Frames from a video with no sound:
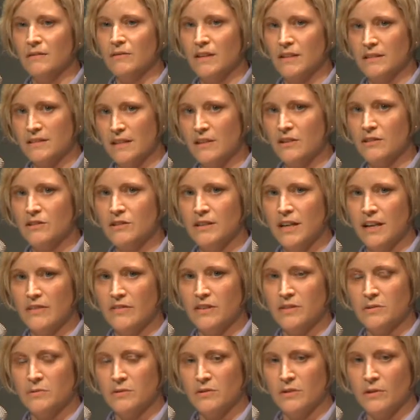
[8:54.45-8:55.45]
Senator
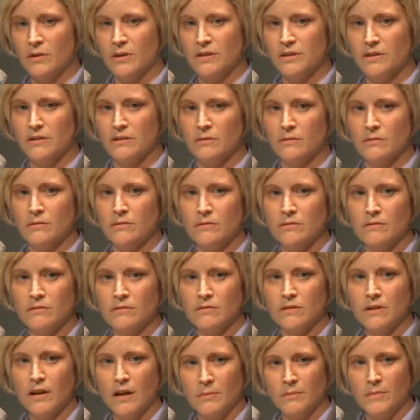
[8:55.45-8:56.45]
Davis was going to
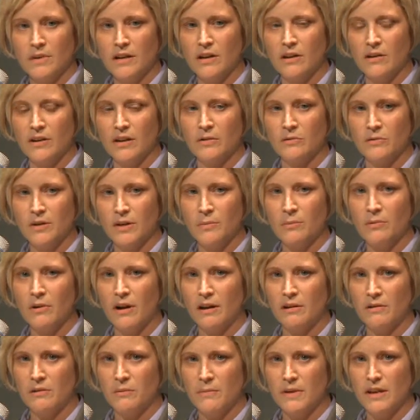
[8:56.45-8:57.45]
come here and read a
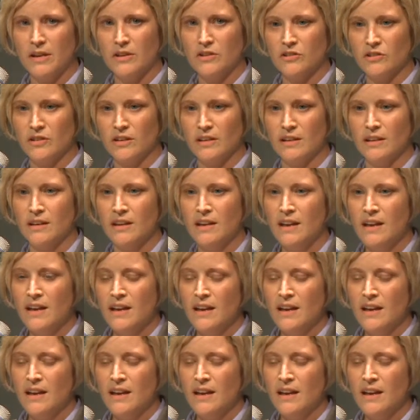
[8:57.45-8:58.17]
proclamation.